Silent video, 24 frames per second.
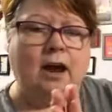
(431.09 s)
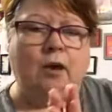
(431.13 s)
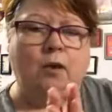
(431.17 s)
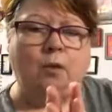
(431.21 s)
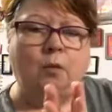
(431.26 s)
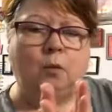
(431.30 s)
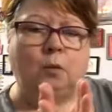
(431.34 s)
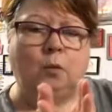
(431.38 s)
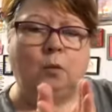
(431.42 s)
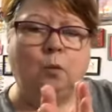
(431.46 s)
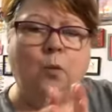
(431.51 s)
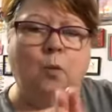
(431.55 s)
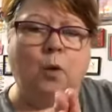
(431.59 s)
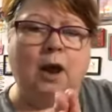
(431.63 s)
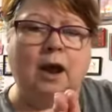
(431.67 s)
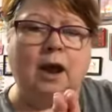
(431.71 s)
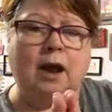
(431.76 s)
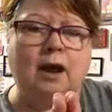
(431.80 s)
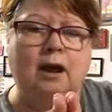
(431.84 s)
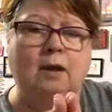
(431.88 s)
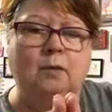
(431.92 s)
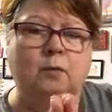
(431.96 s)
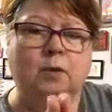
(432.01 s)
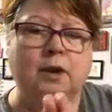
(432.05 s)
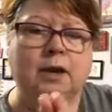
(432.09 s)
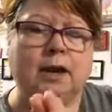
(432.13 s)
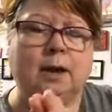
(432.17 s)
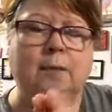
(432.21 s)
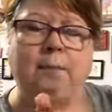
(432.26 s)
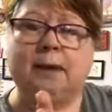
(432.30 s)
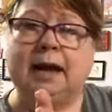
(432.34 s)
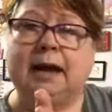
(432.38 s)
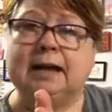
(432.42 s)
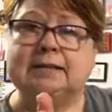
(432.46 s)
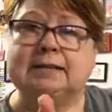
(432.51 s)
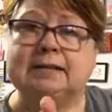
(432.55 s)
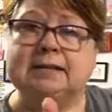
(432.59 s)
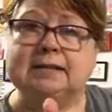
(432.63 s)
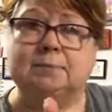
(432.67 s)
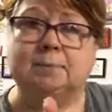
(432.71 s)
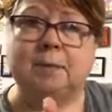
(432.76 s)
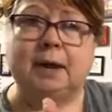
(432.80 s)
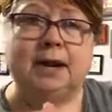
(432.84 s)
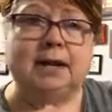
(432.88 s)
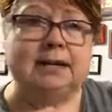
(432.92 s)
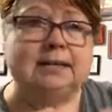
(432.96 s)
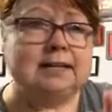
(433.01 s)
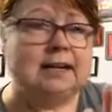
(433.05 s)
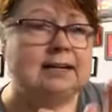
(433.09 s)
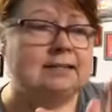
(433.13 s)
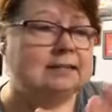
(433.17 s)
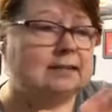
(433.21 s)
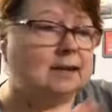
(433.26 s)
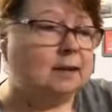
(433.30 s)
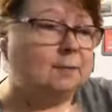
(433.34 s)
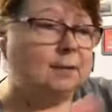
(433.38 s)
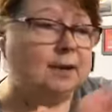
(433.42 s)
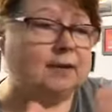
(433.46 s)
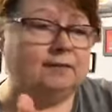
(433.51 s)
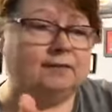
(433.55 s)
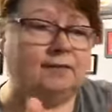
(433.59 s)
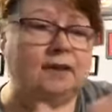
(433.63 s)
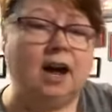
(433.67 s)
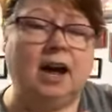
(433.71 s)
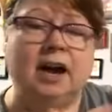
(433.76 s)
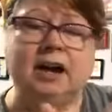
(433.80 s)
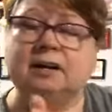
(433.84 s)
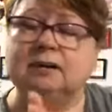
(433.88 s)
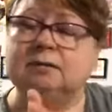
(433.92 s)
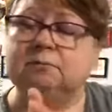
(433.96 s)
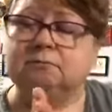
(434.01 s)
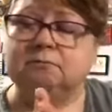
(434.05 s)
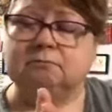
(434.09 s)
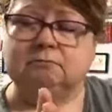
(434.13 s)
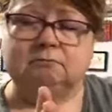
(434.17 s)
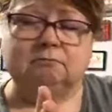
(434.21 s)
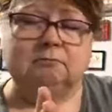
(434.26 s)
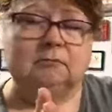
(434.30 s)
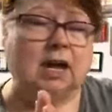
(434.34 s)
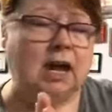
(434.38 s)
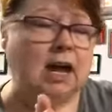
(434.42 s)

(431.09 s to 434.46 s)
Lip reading: Now, when we get past this beta test, I may find